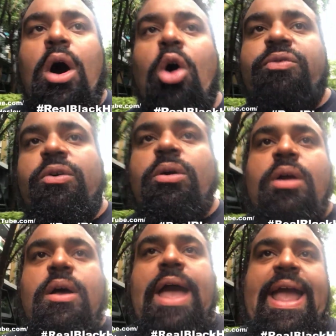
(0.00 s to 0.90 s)
over
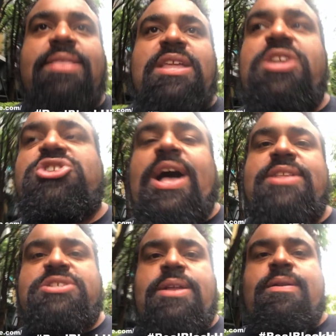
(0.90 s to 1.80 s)
Anthony
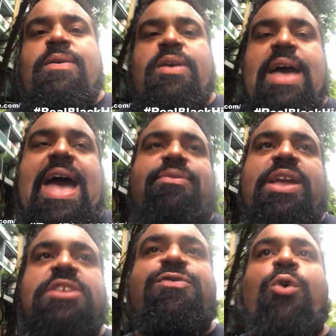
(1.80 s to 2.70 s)
Johnson
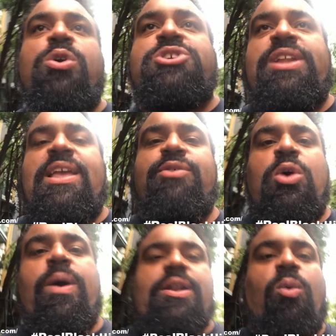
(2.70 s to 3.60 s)
having his fortune given
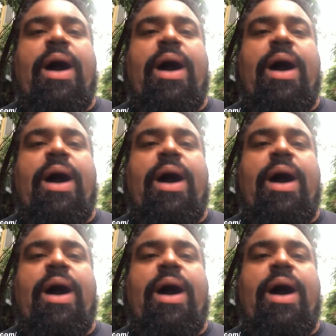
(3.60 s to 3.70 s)
away to